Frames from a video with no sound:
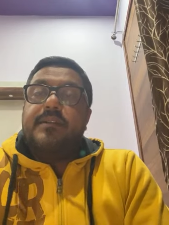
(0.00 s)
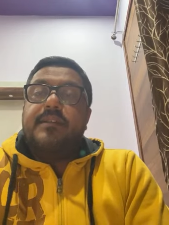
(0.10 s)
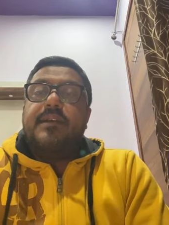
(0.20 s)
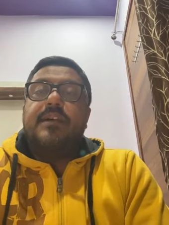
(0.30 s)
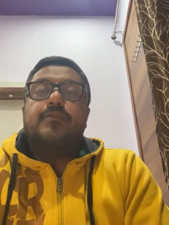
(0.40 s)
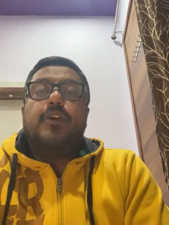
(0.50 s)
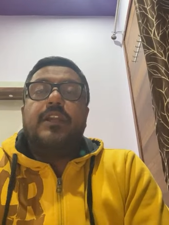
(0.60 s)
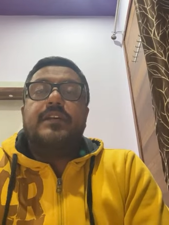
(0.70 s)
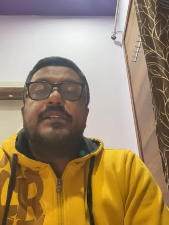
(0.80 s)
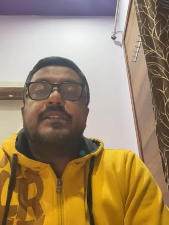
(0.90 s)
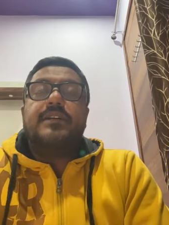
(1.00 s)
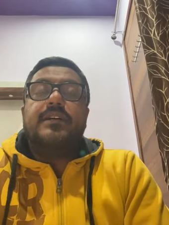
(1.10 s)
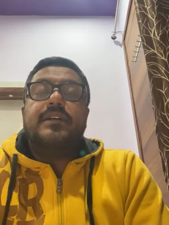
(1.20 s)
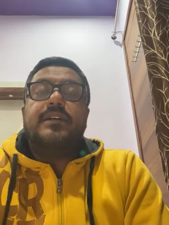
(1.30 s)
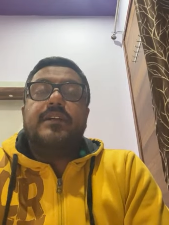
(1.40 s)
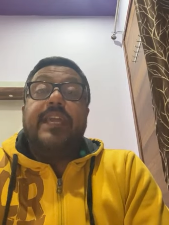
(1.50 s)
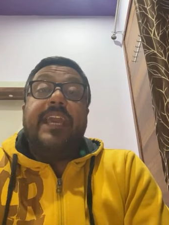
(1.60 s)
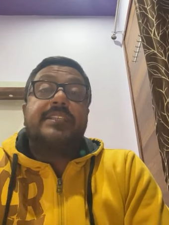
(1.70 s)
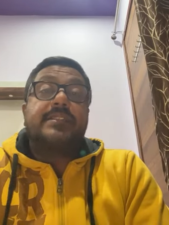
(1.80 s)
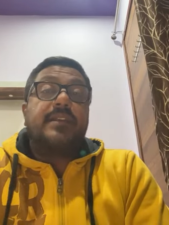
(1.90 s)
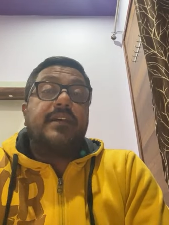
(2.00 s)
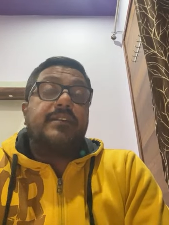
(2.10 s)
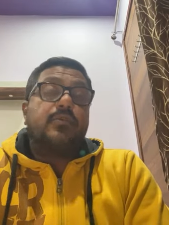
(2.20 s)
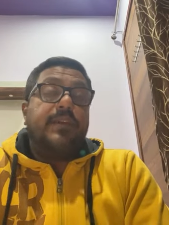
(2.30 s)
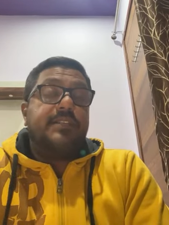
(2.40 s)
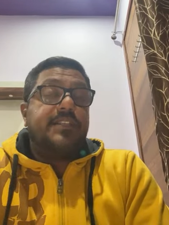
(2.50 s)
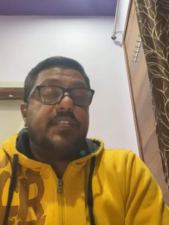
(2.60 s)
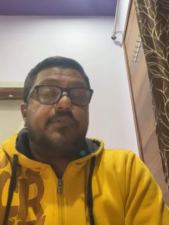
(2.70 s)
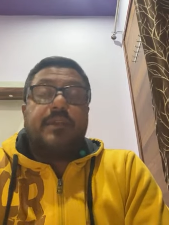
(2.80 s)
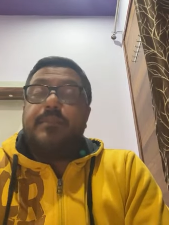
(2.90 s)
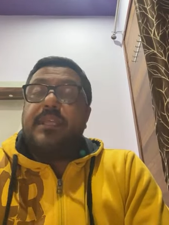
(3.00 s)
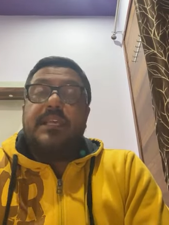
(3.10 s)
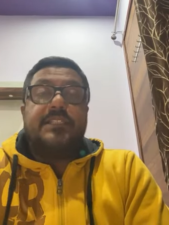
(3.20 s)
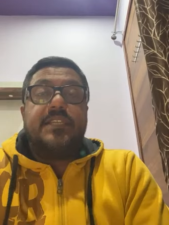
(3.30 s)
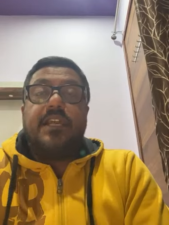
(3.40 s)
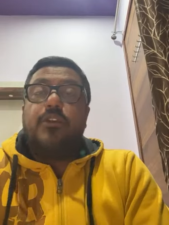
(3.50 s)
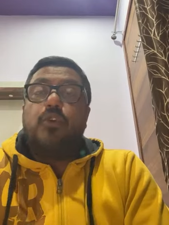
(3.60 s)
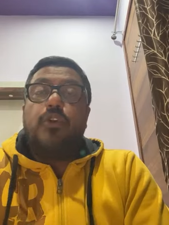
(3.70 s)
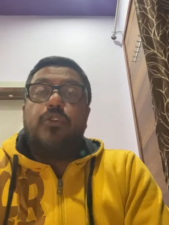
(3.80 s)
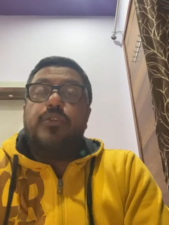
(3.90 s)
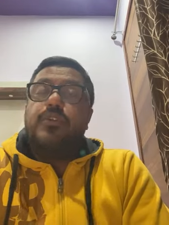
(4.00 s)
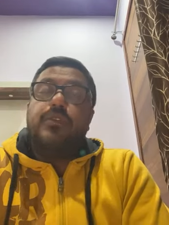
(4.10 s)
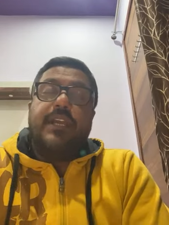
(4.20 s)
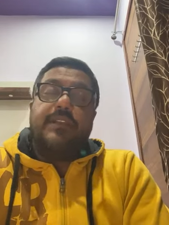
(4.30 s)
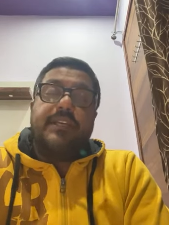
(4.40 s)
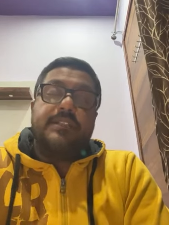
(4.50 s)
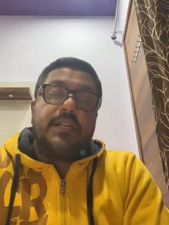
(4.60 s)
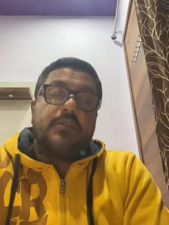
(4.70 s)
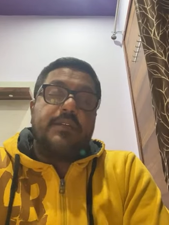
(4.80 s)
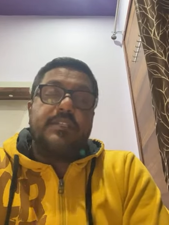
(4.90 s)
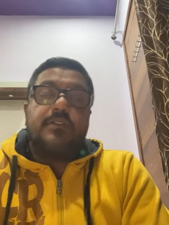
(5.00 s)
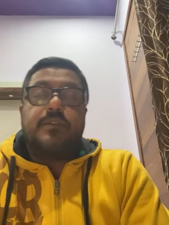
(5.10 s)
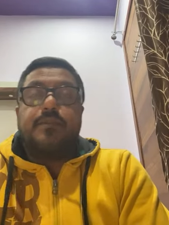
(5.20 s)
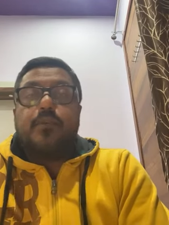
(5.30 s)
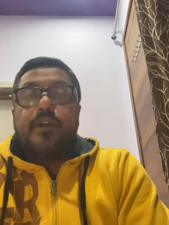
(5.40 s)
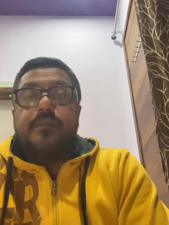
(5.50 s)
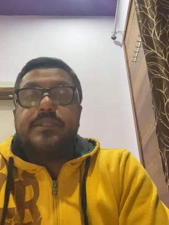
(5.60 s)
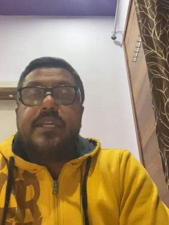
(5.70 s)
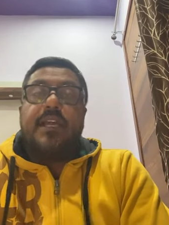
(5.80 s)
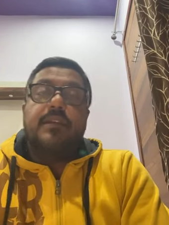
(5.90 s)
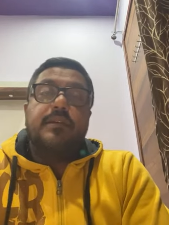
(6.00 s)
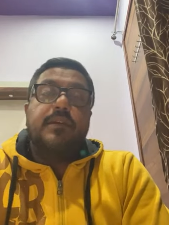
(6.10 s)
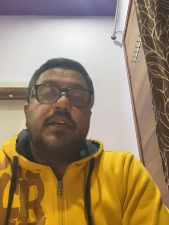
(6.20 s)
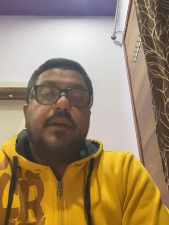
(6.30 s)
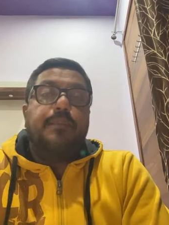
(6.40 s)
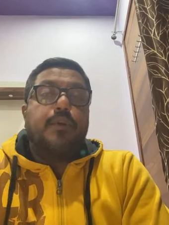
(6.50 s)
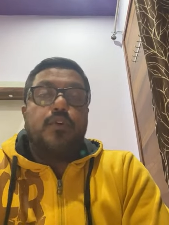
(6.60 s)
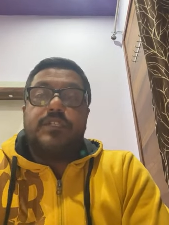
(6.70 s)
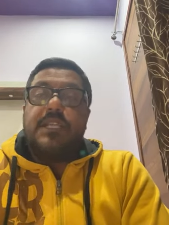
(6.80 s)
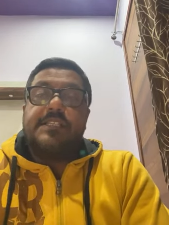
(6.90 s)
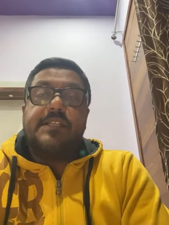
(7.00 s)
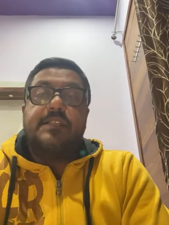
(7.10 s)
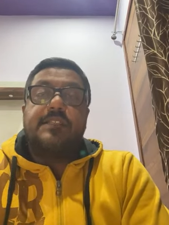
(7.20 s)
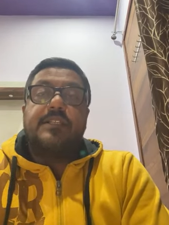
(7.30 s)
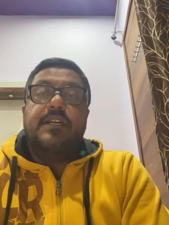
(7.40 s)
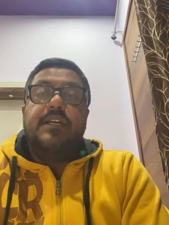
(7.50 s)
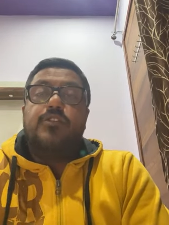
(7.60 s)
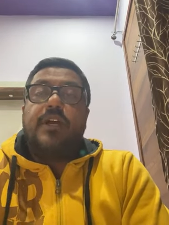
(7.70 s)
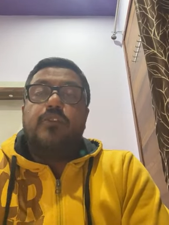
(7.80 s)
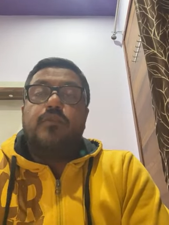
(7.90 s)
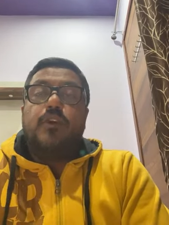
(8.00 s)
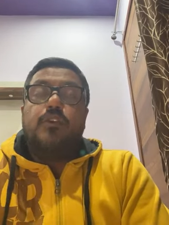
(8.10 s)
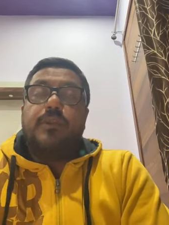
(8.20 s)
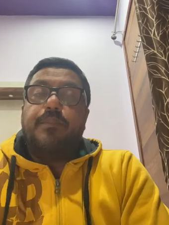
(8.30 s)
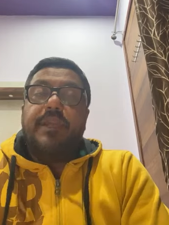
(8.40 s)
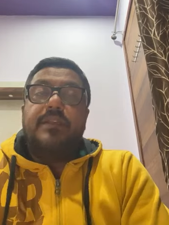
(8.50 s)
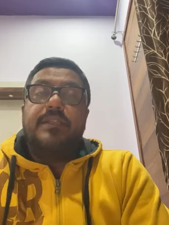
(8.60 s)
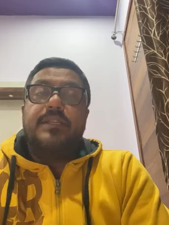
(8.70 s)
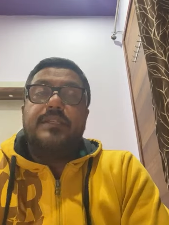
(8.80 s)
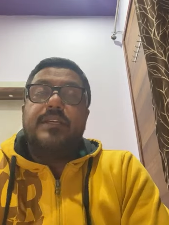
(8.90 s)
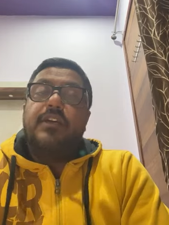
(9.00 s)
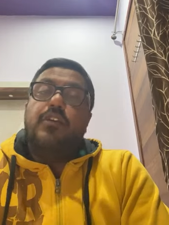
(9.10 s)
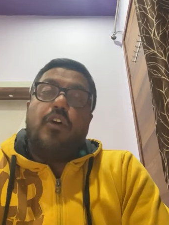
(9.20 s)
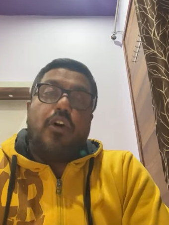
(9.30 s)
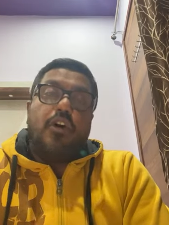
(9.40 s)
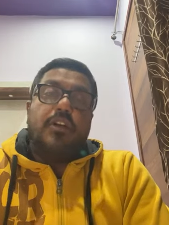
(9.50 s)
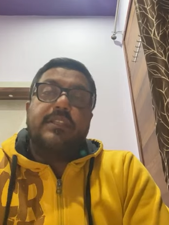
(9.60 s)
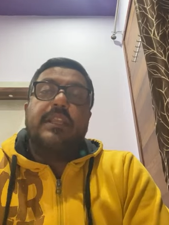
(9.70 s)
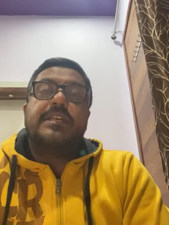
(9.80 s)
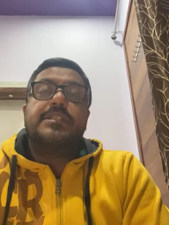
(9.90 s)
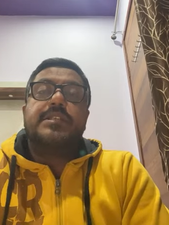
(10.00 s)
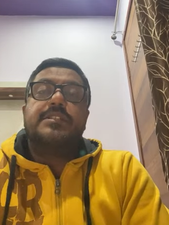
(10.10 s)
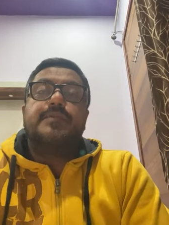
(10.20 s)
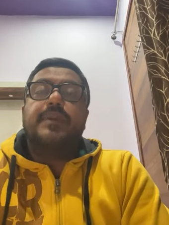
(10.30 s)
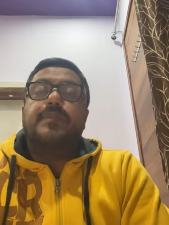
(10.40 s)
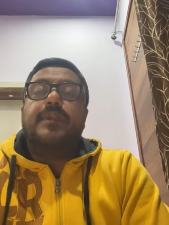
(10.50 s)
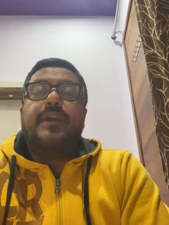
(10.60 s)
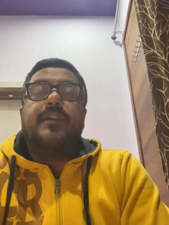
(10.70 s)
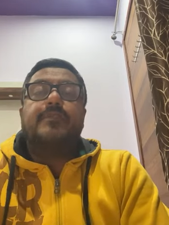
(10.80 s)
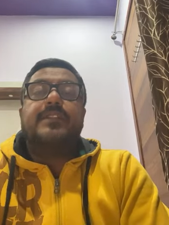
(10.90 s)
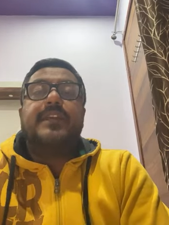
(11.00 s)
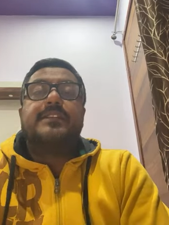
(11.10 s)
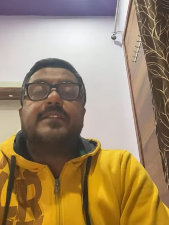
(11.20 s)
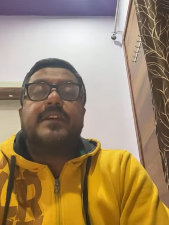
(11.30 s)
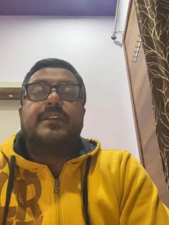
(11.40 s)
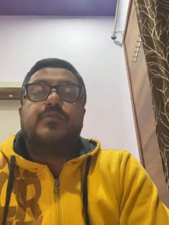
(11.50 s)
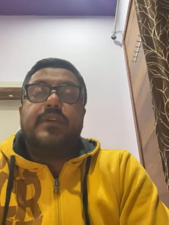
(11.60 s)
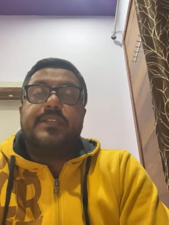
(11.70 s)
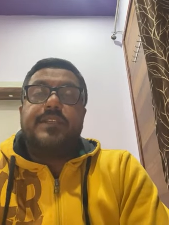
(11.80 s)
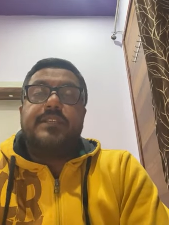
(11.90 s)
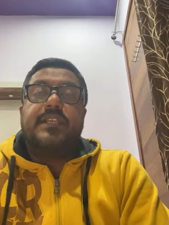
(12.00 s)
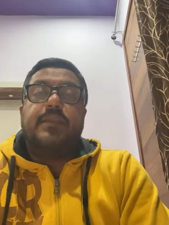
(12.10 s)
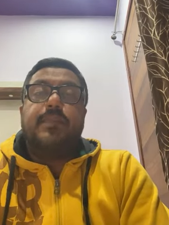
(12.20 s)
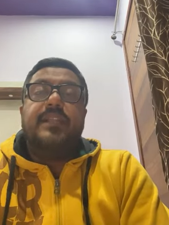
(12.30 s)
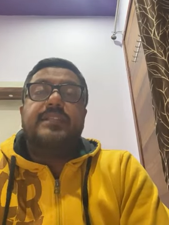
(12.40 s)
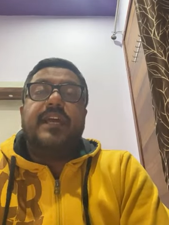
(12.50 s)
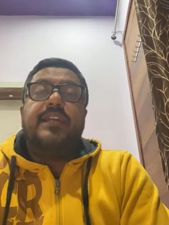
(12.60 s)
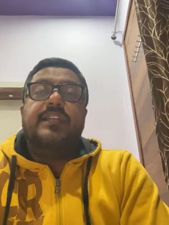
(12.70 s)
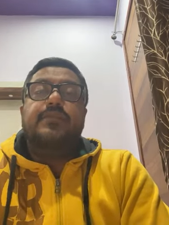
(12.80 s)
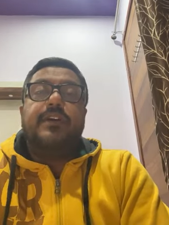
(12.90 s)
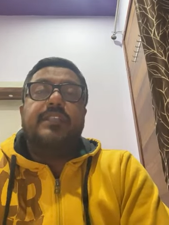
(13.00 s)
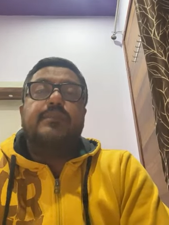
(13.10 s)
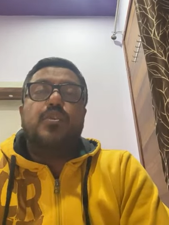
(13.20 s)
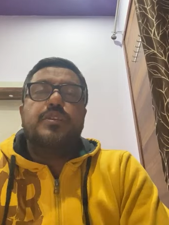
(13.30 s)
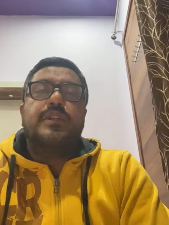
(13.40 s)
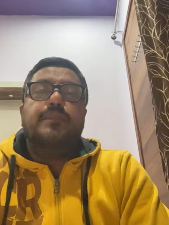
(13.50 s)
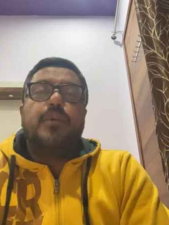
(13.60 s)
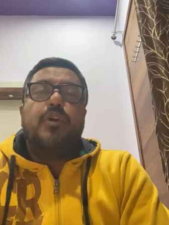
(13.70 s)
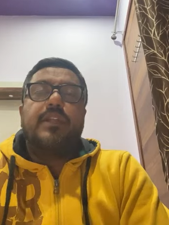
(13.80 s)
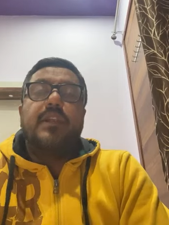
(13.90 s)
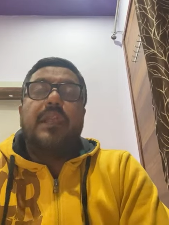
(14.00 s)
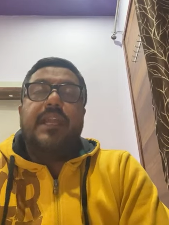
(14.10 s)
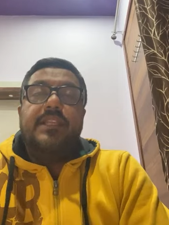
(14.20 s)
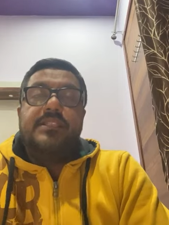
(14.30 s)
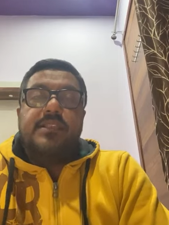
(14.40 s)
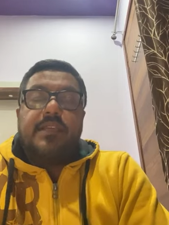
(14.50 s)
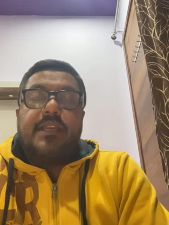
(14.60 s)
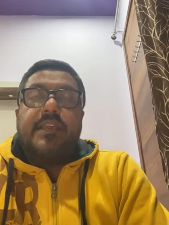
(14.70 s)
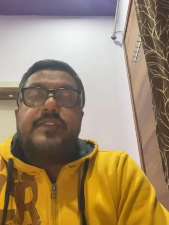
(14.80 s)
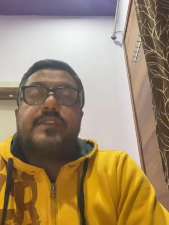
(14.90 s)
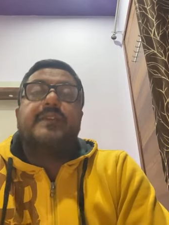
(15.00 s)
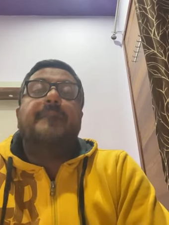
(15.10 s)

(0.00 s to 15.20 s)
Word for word: Third one is extract questions from the lesson. I told you, you get extract questions from poems and prose lessons. So I don't want to repeat this. All the lessons be prepared with extract questions. That means identify the most important lines in the text